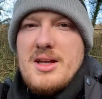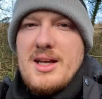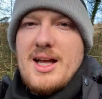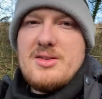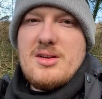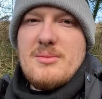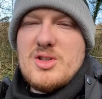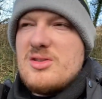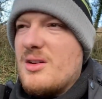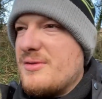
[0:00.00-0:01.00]
I don't know, I'm
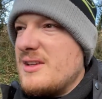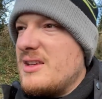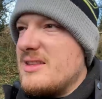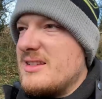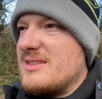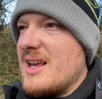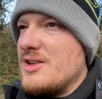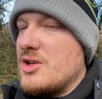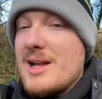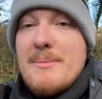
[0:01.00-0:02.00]
just not feeling this session.